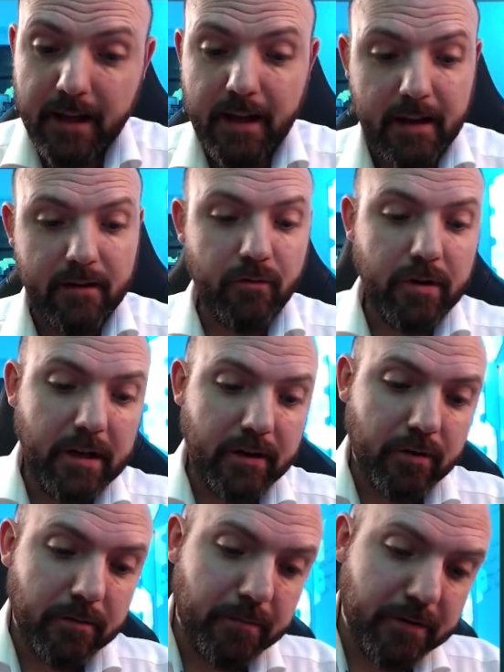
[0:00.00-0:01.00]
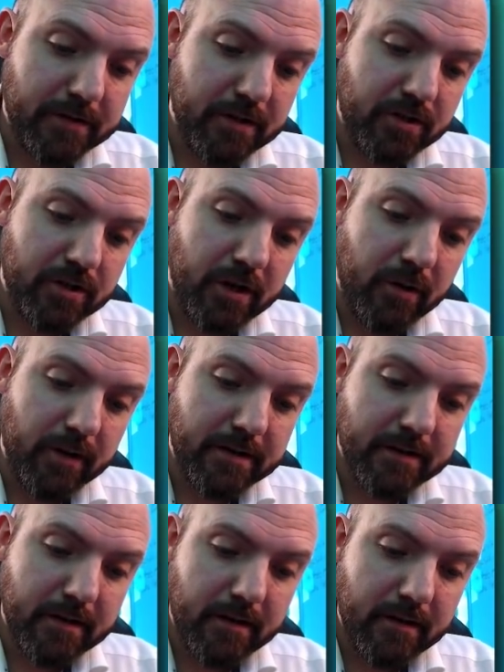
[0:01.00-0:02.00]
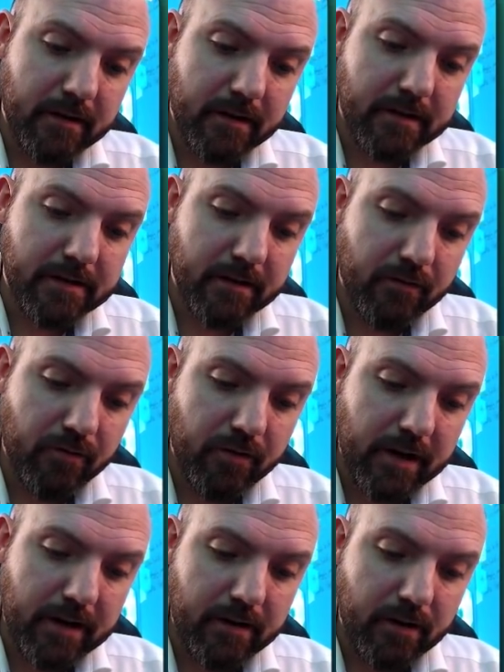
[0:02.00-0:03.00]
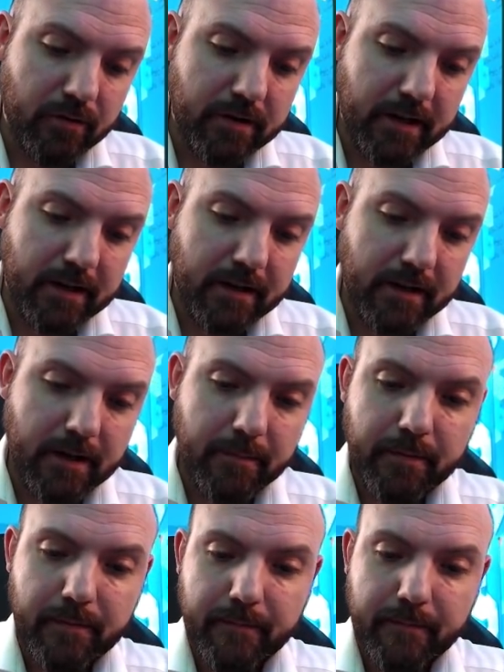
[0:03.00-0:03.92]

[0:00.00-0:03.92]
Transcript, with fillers: in a really good position now as a, as a great note-taking app.